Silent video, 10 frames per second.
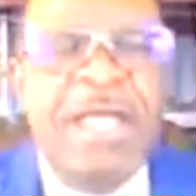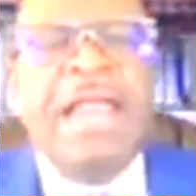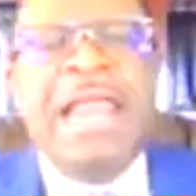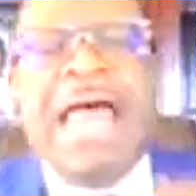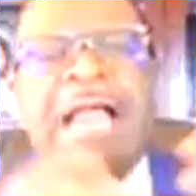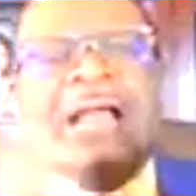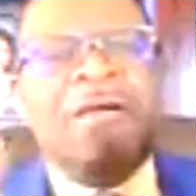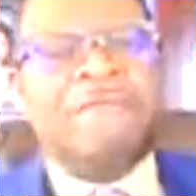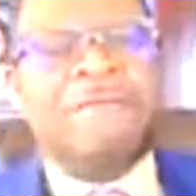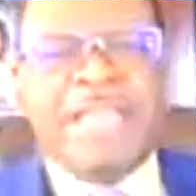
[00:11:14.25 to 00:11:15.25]
lack
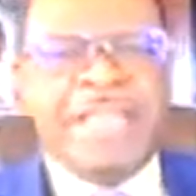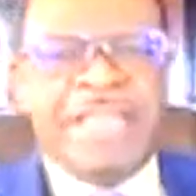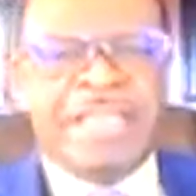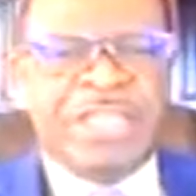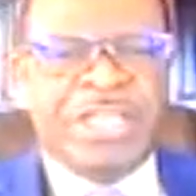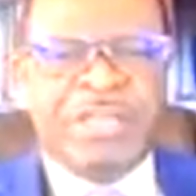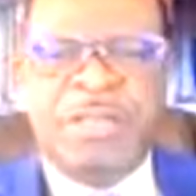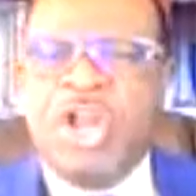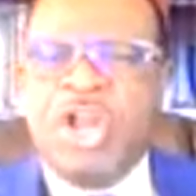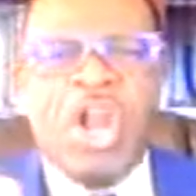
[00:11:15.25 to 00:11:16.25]
of energy,
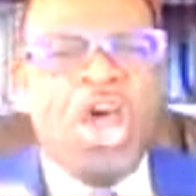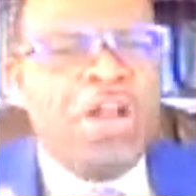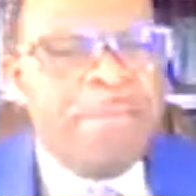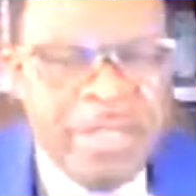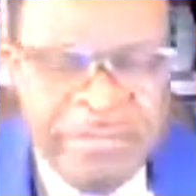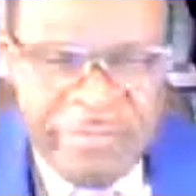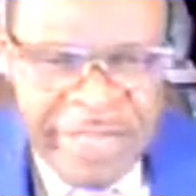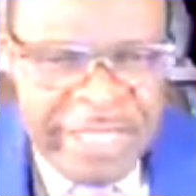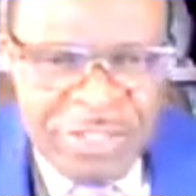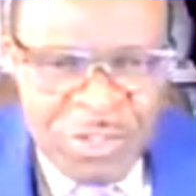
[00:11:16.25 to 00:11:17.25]
not
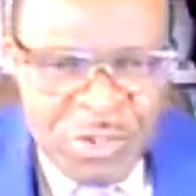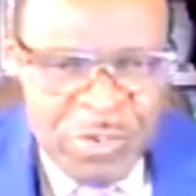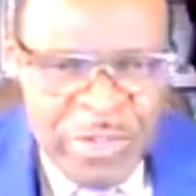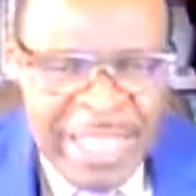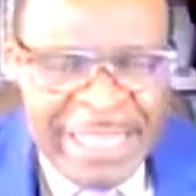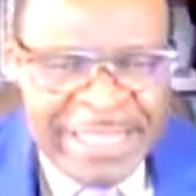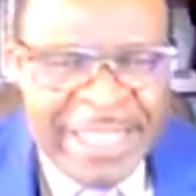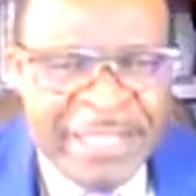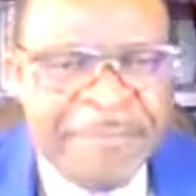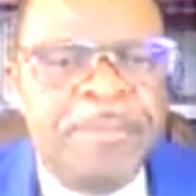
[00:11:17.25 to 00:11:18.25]
motivated to do anything.